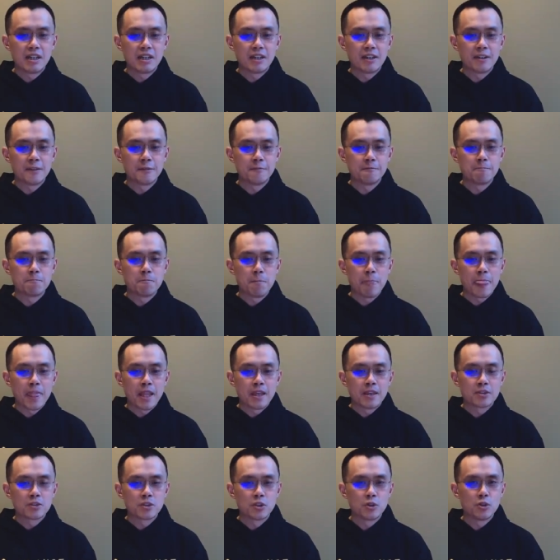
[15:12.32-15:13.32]
Um,
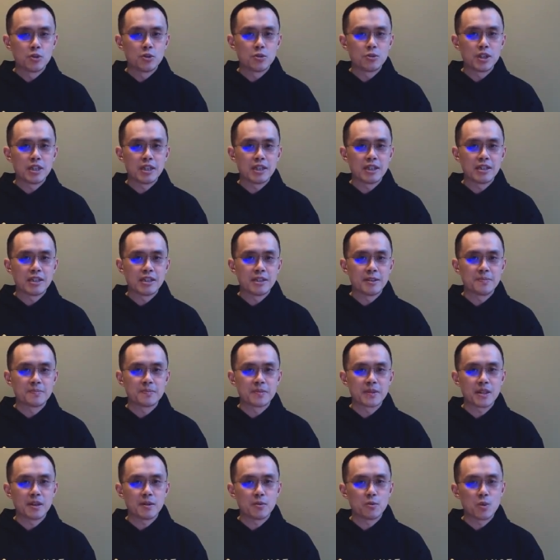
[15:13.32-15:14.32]
so
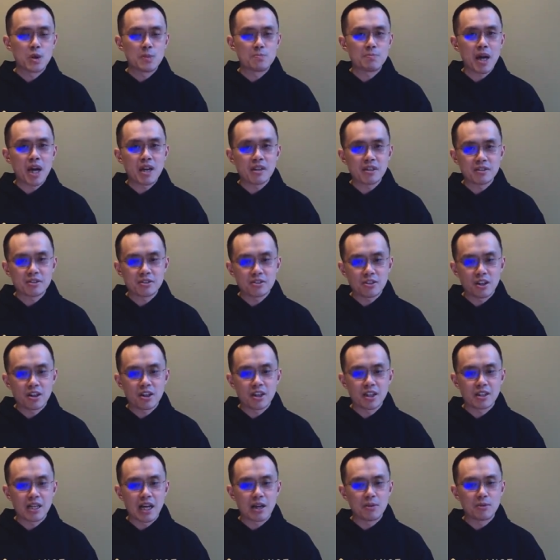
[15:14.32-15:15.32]
um, when Binance
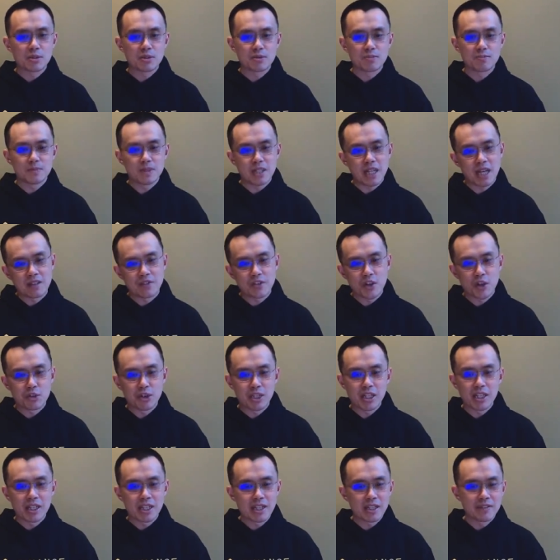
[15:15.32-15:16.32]
started, I was kind of
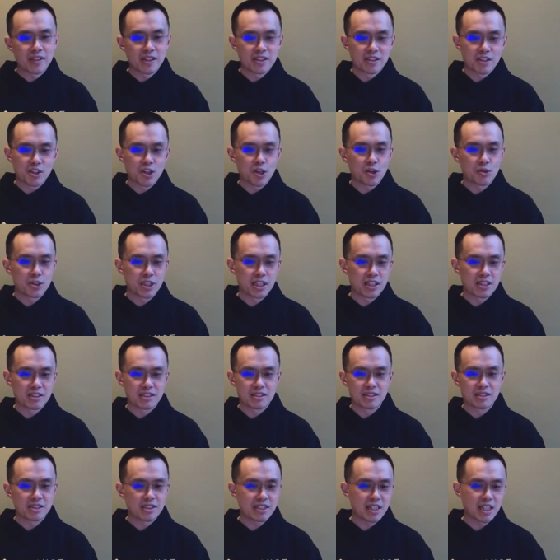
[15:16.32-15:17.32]
already leaving the
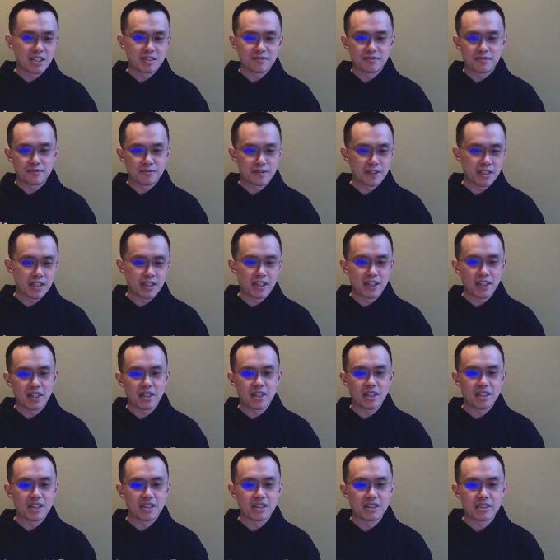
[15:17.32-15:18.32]
coding kind of uh,
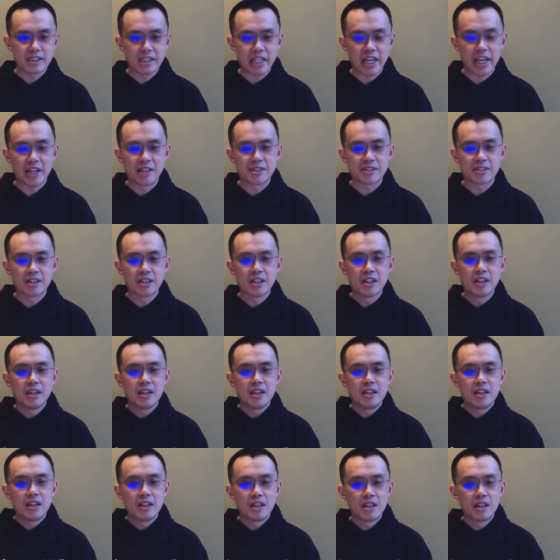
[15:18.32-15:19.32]
uh, stage.
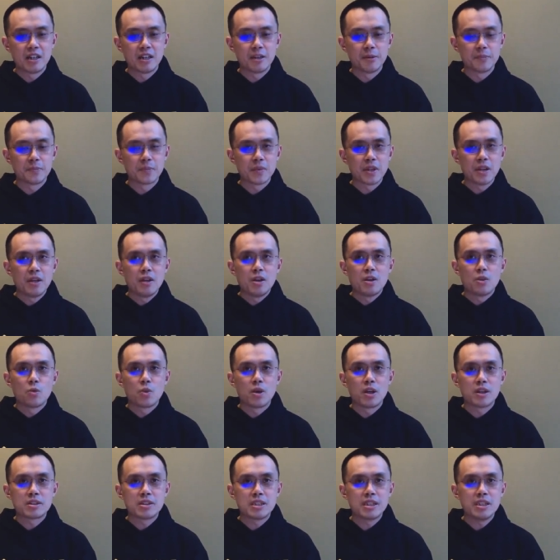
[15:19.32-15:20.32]
Um,
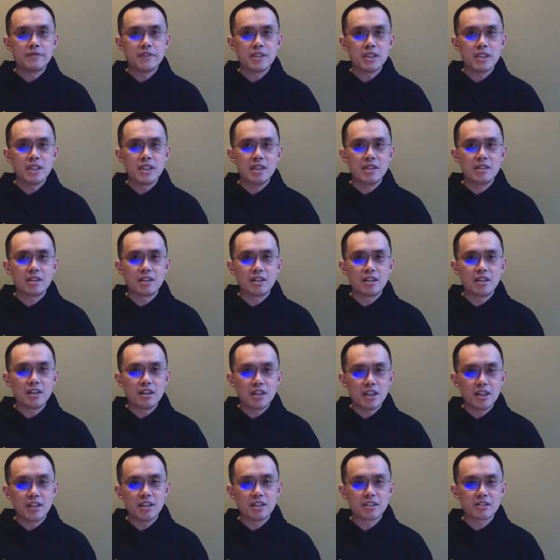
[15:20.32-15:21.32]
whereas even in the
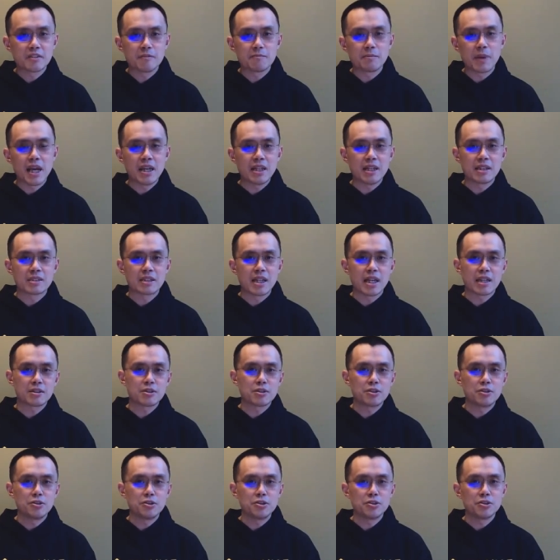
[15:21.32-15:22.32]
early years of Binance,
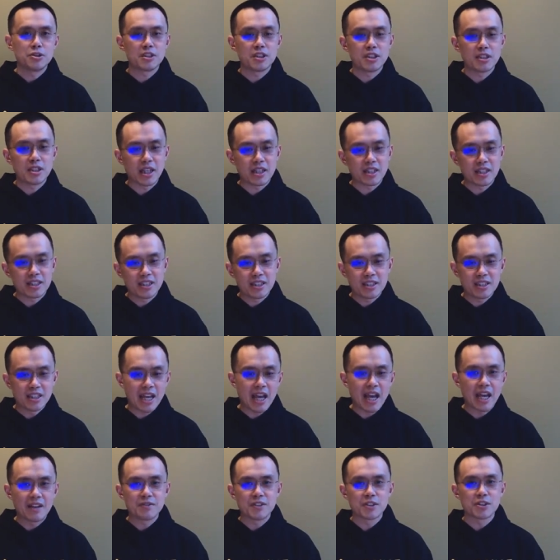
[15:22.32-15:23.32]
like two, like a year
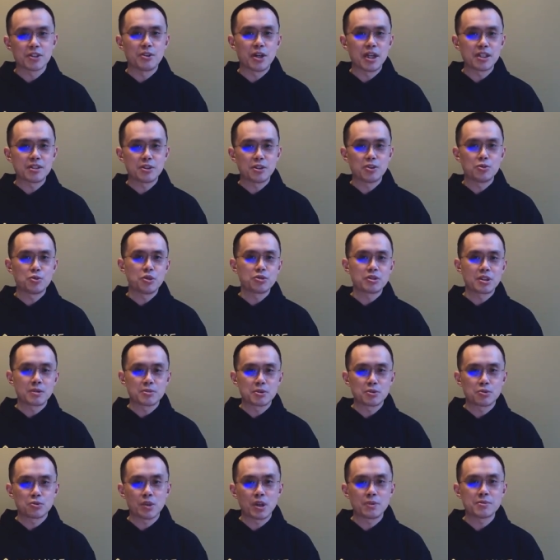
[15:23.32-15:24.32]
and a half ago, I still wrote
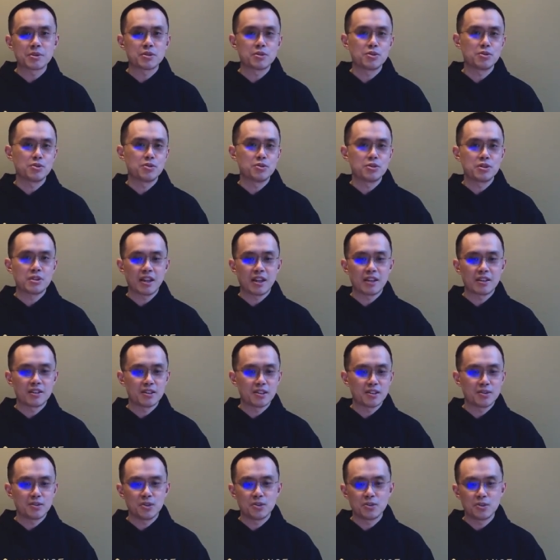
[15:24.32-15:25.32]
some scripts to do
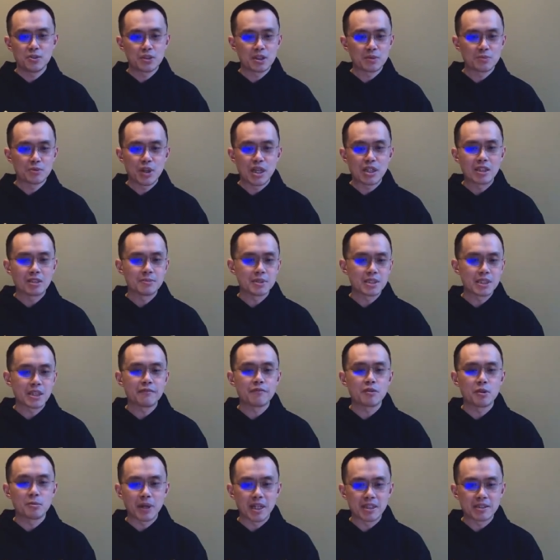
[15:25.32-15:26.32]
some, uh, to do some random
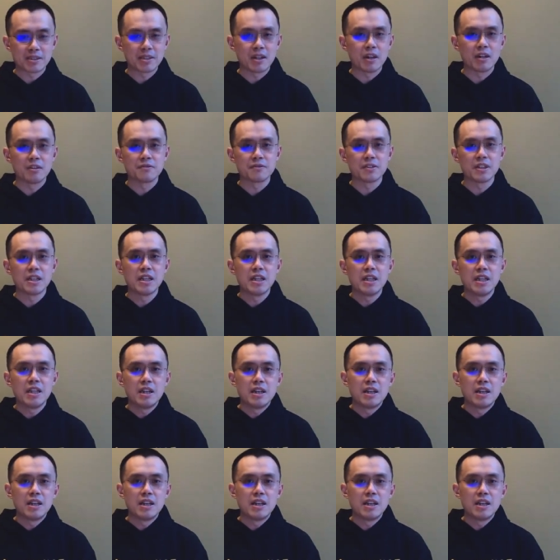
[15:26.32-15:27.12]
stuff for myself.